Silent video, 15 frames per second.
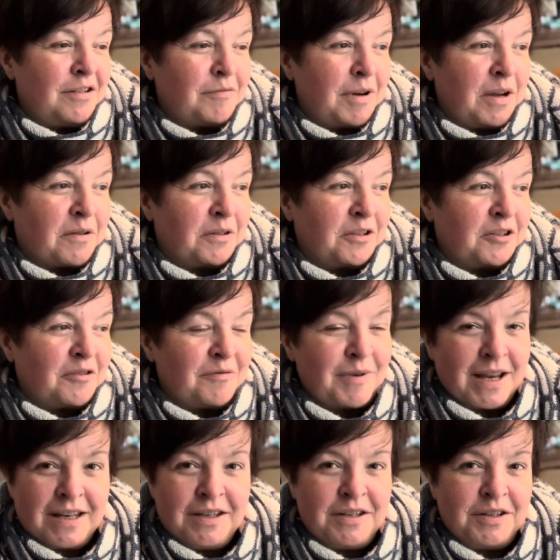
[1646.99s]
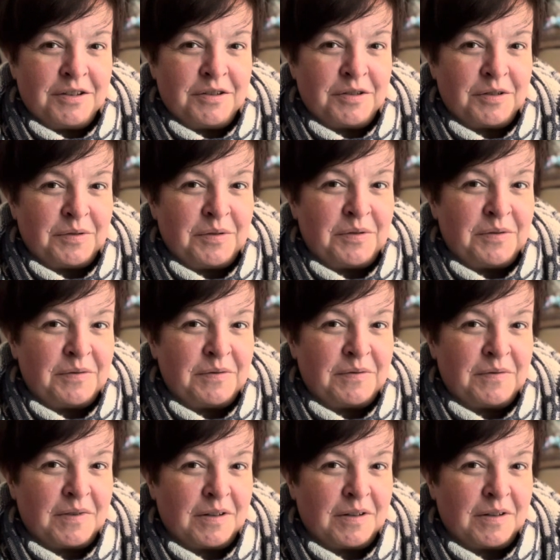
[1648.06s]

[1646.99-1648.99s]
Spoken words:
we also went to the,